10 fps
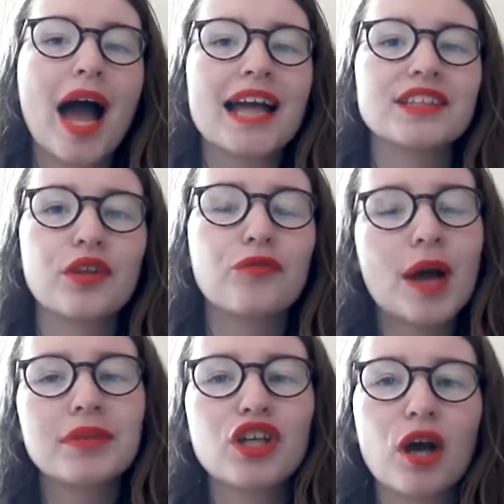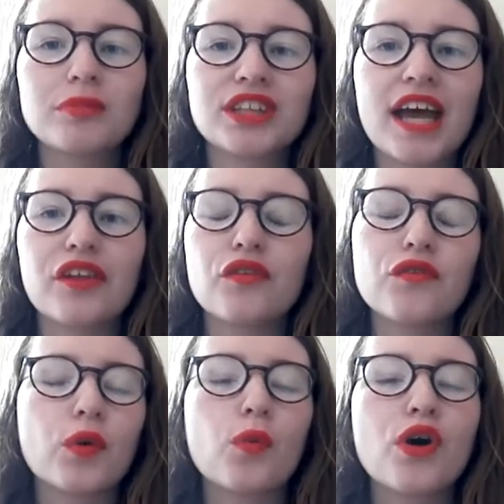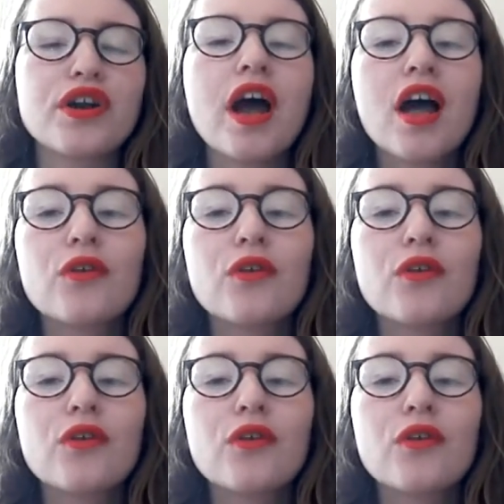and the family come together for one